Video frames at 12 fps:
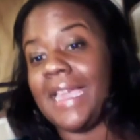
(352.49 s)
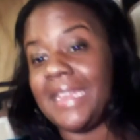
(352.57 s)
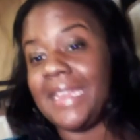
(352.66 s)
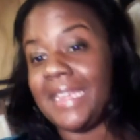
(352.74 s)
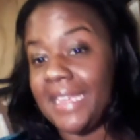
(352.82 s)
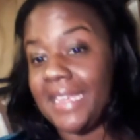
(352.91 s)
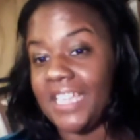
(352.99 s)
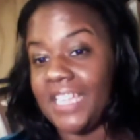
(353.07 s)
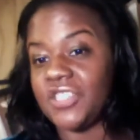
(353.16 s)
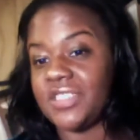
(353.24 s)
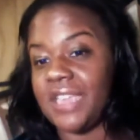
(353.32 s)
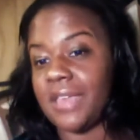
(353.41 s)
It just has to
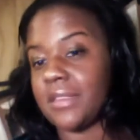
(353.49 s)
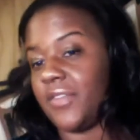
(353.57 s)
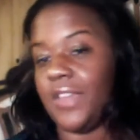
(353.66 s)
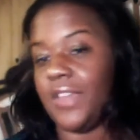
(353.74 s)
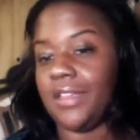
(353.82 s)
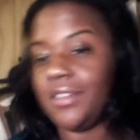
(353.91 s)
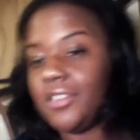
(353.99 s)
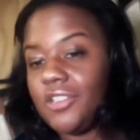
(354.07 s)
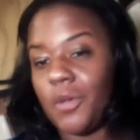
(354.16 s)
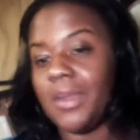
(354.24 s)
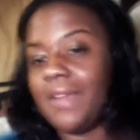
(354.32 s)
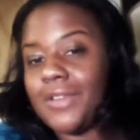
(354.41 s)
fit,
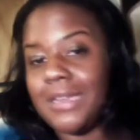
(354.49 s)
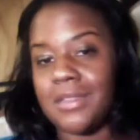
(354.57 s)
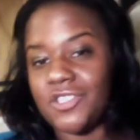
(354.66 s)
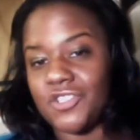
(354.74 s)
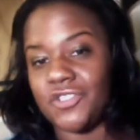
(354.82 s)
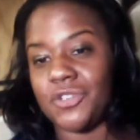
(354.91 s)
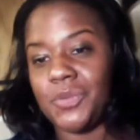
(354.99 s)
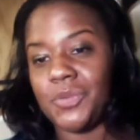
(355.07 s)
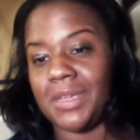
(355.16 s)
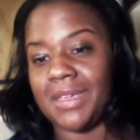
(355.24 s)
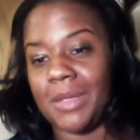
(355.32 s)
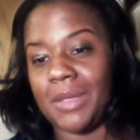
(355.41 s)
whatever it is that you're
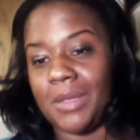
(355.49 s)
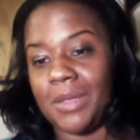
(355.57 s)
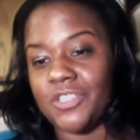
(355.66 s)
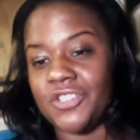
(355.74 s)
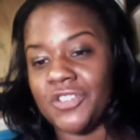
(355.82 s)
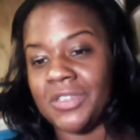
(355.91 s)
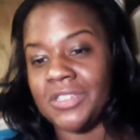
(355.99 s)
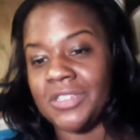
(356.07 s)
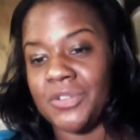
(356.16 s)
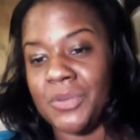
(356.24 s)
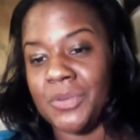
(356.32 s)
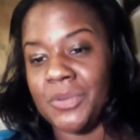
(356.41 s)
doing and what you're into.